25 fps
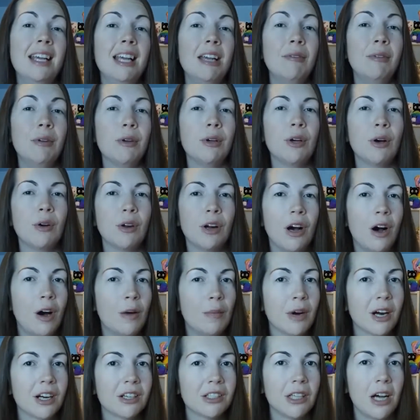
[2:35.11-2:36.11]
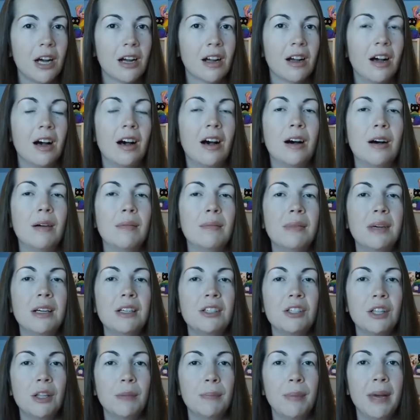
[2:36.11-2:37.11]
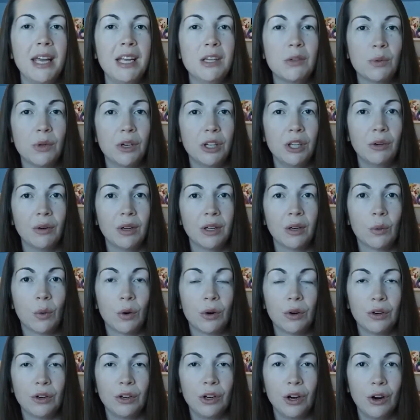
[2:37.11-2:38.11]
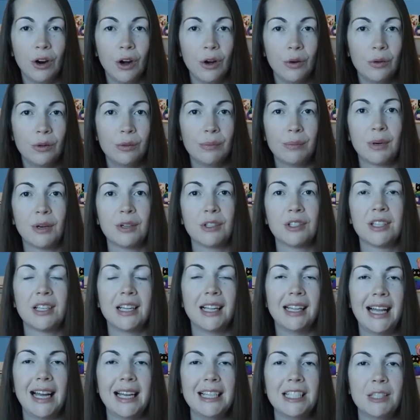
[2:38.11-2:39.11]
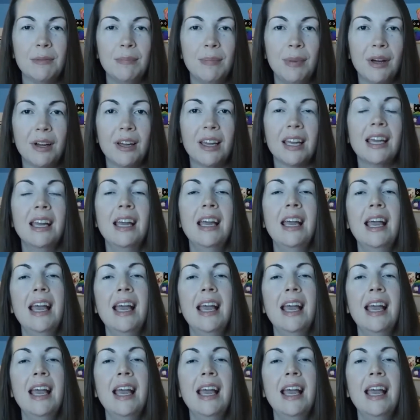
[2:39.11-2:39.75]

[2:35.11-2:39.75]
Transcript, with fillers: If you go to hallmark.com to the page where you can order your own personalized book,